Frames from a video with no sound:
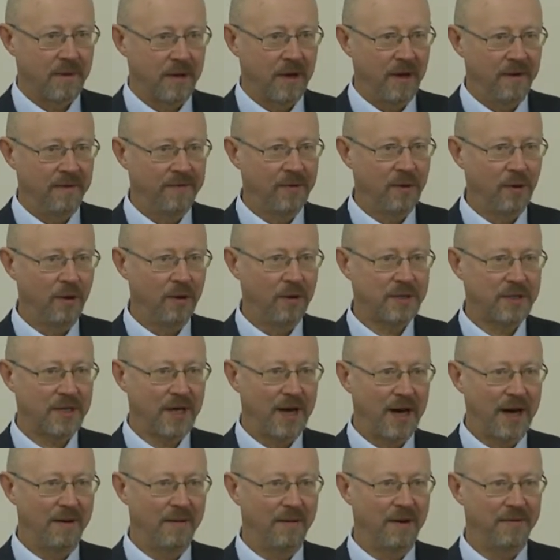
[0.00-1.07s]
Of course,
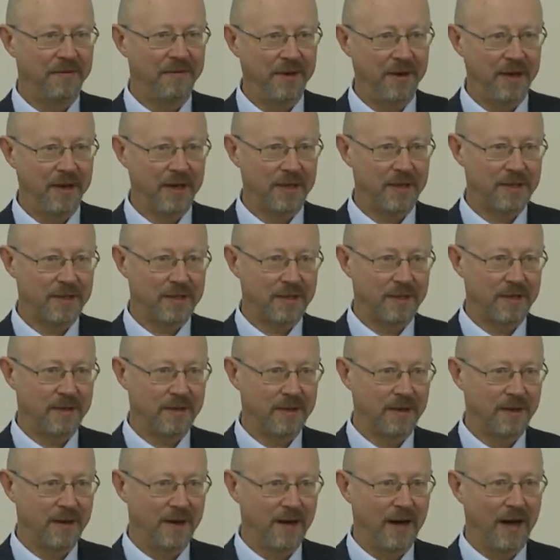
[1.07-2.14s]
our face,
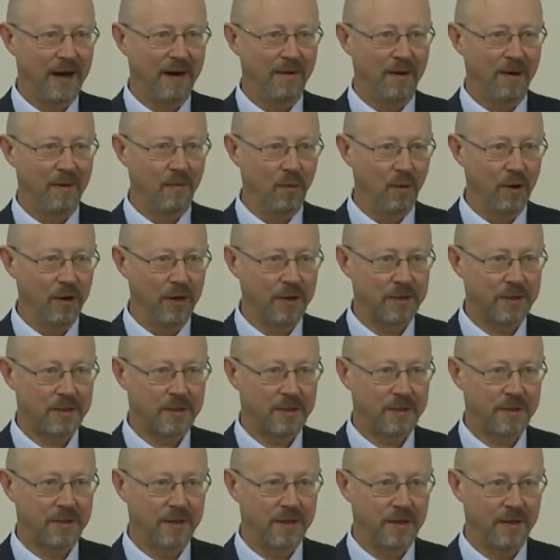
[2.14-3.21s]
our
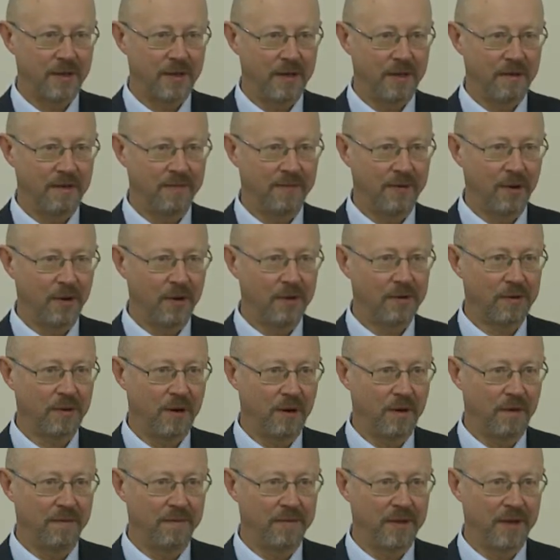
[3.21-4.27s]
voice in front
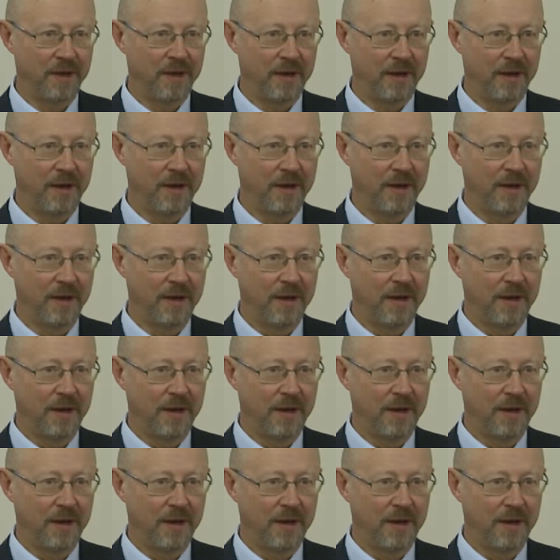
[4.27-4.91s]
of the